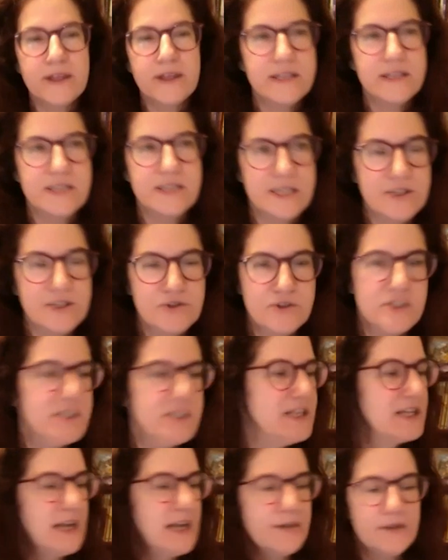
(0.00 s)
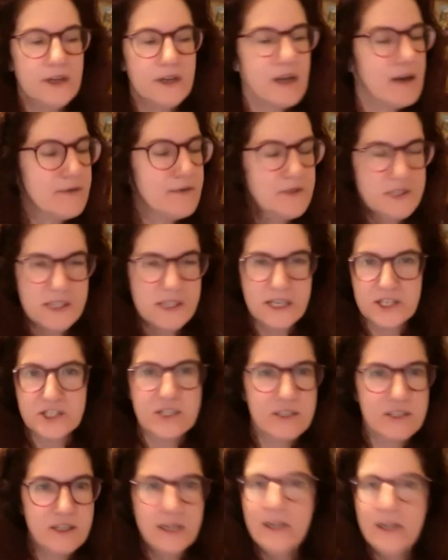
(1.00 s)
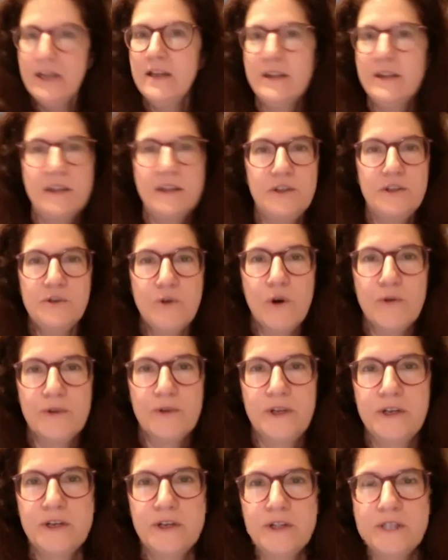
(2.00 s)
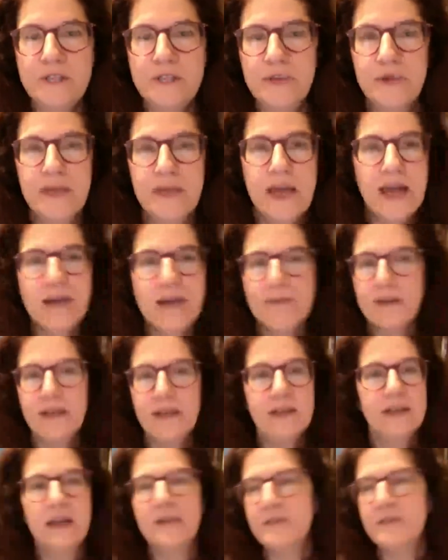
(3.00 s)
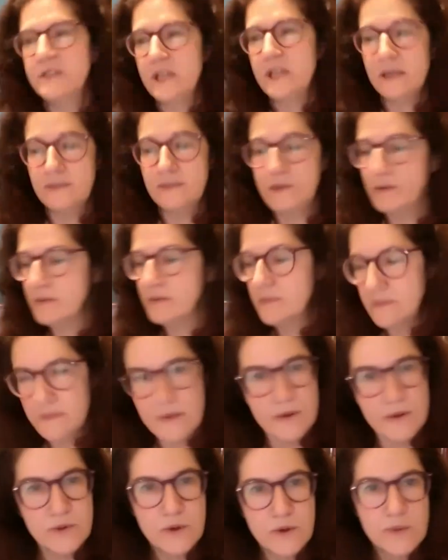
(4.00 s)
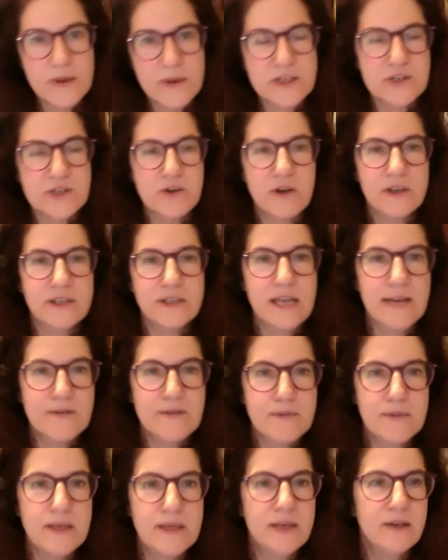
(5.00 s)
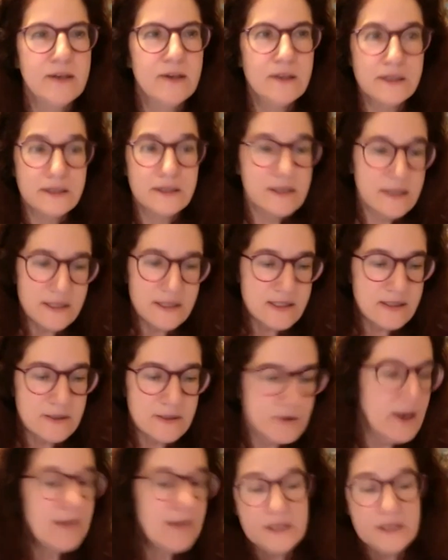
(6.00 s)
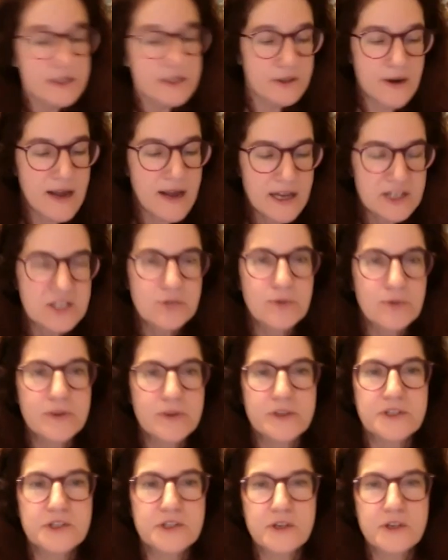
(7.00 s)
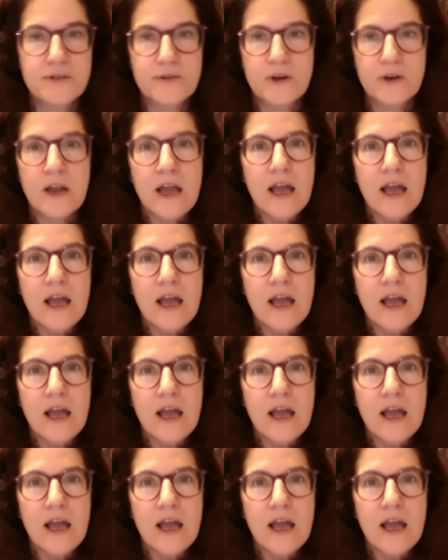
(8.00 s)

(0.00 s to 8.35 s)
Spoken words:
is interesting, every conversation that you overhear someone having, every time you go to a restaurant and have a meal and you have an interaction with a server,